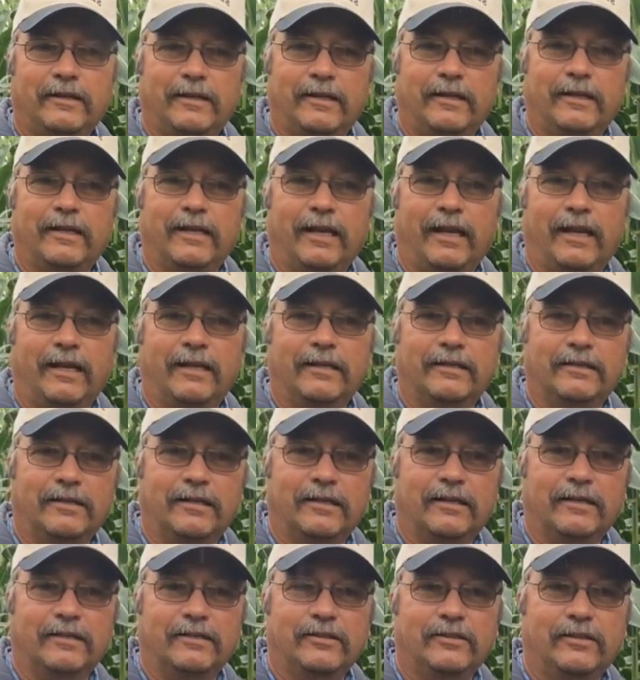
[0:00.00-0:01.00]
and
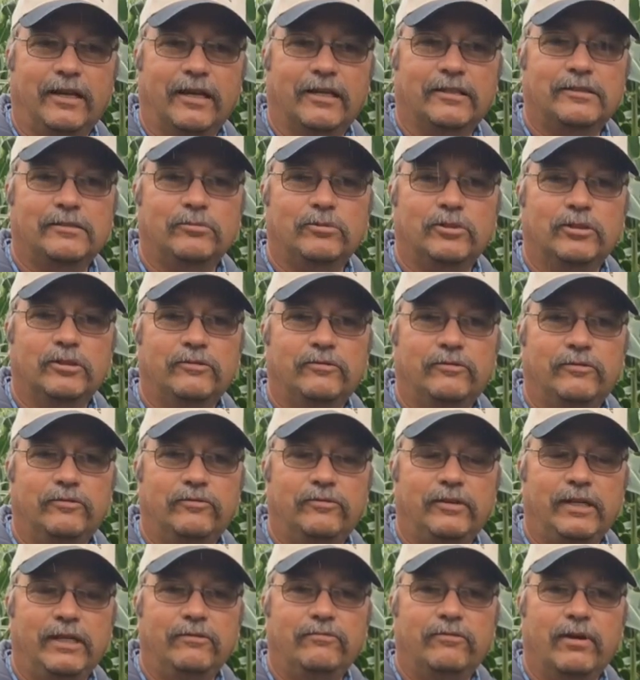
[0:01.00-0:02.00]
you got some good
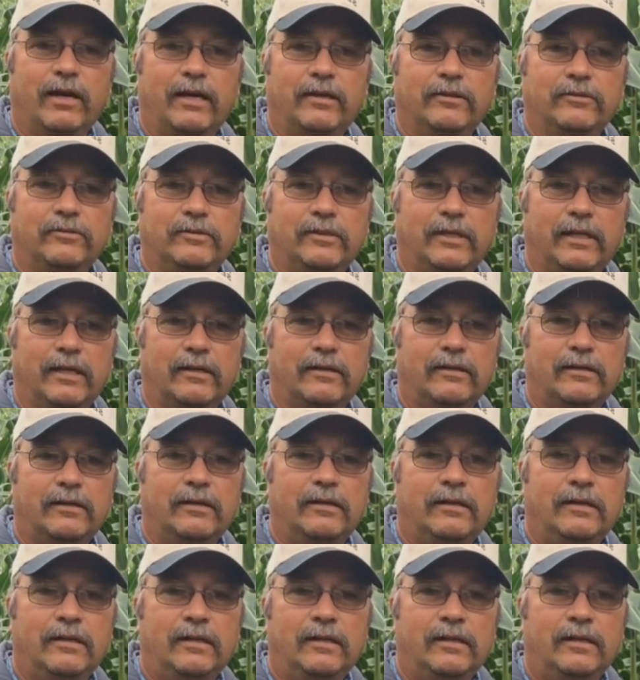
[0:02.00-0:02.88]
feed value there.